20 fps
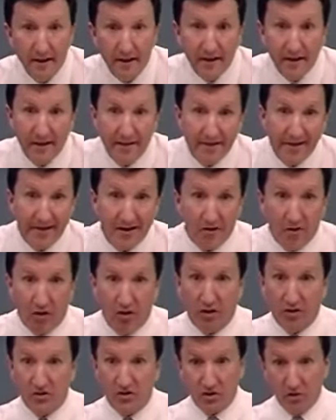And then
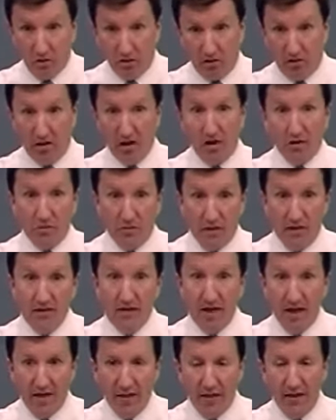also along with
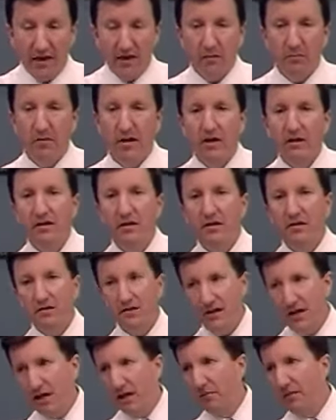that, think about this.
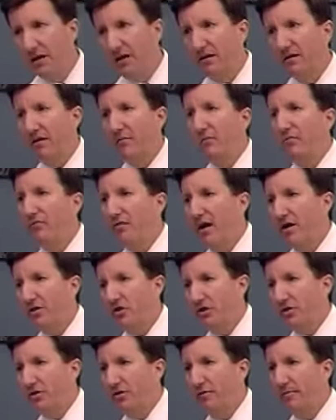Think about the
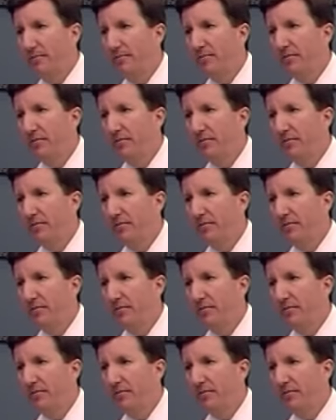pressure.